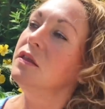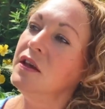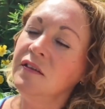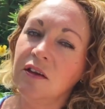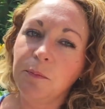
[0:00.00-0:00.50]

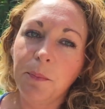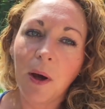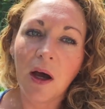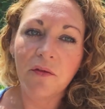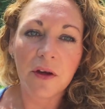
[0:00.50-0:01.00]
This is
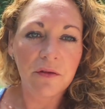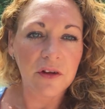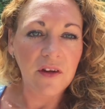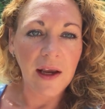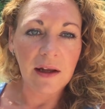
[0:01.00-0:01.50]
perfect for
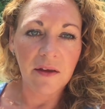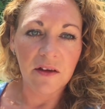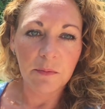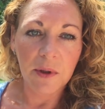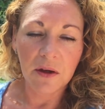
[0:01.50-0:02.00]
a day like
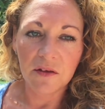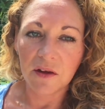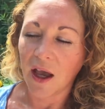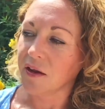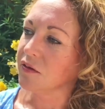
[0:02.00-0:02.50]
this because
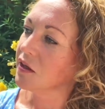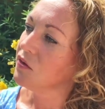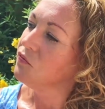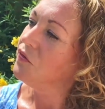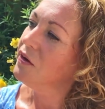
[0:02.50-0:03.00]
it has a
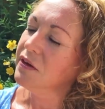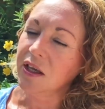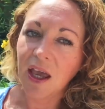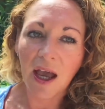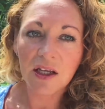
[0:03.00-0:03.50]
very
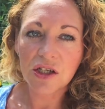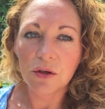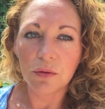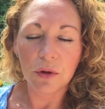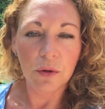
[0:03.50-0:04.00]

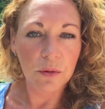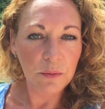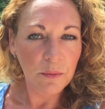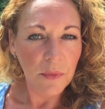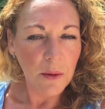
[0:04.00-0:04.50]
casual
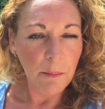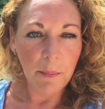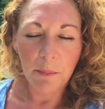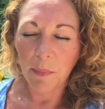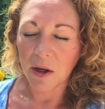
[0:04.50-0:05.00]

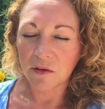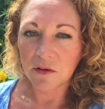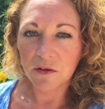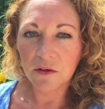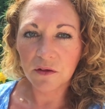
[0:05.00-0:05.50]
but
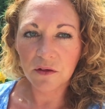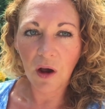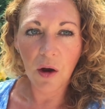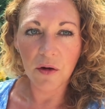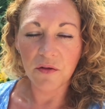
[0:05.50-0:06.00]

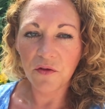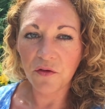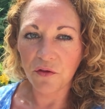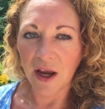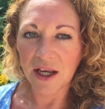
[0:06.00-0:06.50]
so
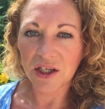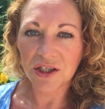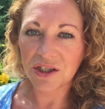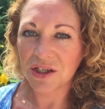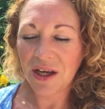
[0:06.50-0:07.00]

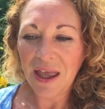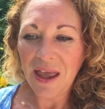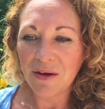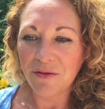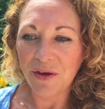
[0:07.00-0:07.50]
fresh
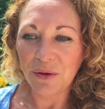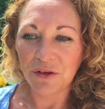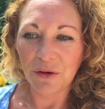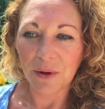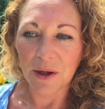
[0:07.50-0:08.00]
feel
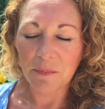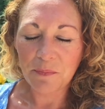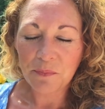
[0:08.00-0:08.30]
to it.